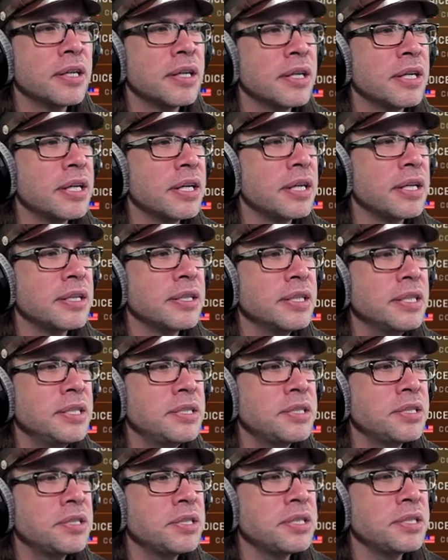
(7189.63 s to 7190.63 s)
Uh,
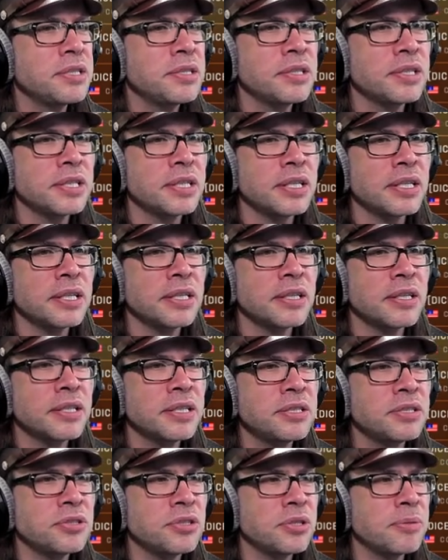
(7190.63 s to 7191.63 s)
let's just uh,
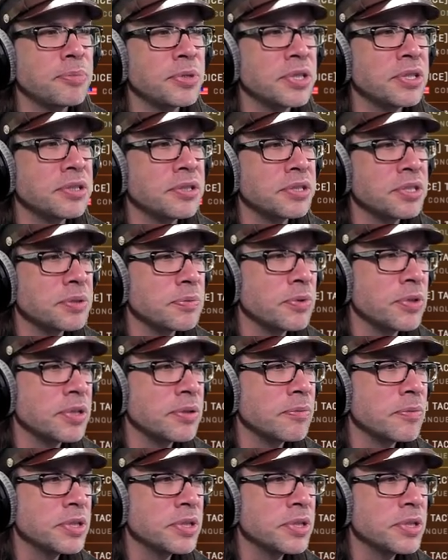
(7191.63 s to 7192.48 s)
let's jump into this one.